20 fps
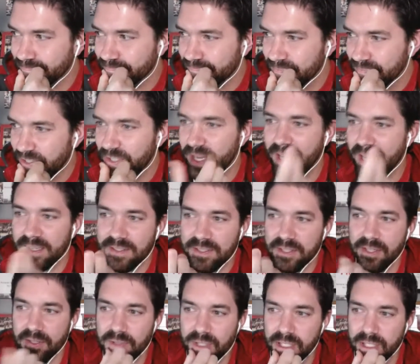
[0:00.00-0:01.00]
Yeah.
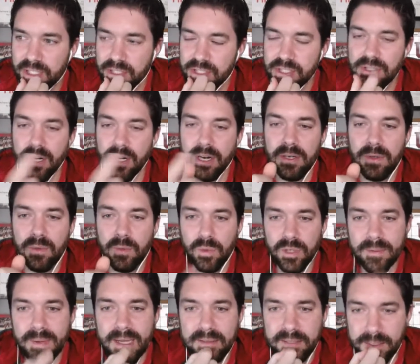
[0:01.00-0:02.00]
So a good start.
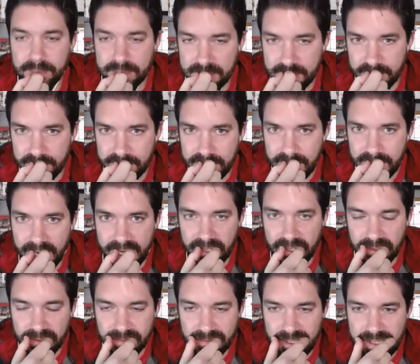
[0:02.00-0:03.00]
What about Libsyn? I
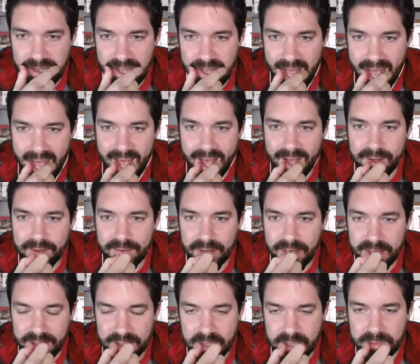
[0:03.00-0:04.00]
don't have
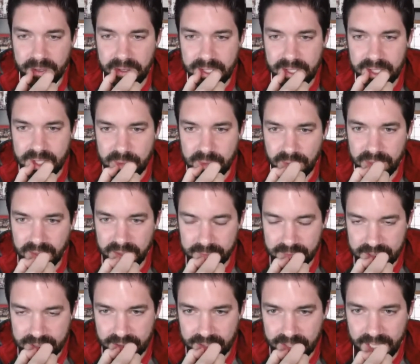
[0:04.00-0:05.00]
any experience with
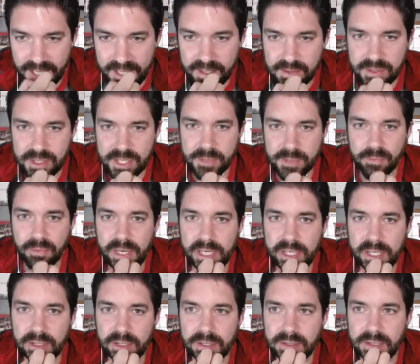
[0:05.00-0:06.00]
Libsyn. I use
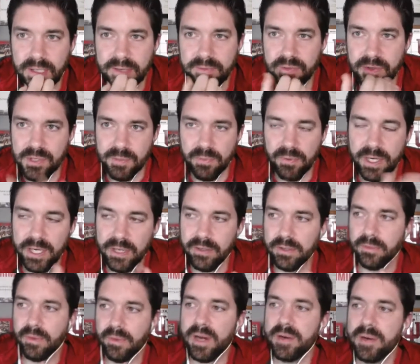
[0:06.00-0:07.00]
Spreaker. I've used
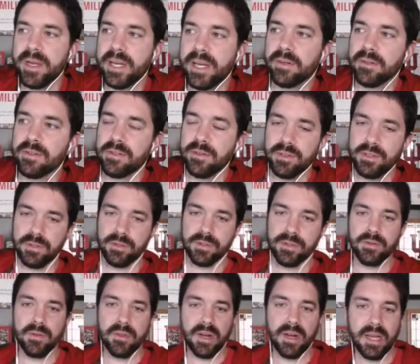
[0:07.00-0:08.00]
Spreaker and Rainmaker, so those are the
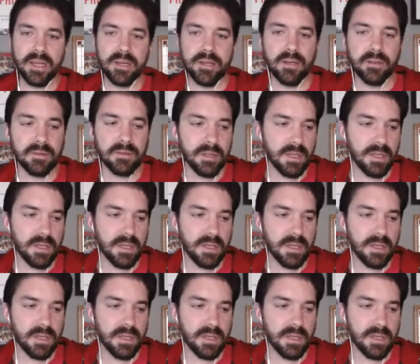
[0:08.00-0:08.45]
two that I know.